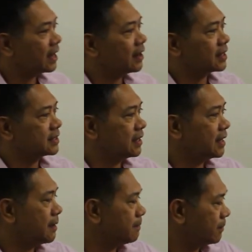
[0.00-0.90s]
and like I
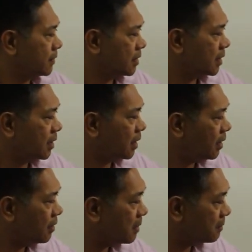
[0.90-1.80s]
said,
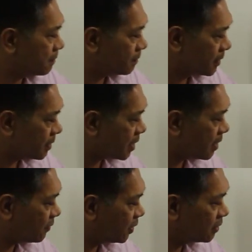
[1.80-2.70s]
him up
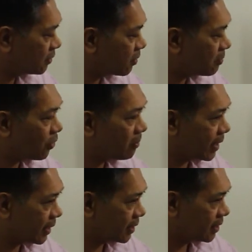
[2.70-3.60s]
if you need to know more
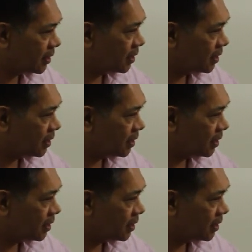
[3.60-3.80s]
about it.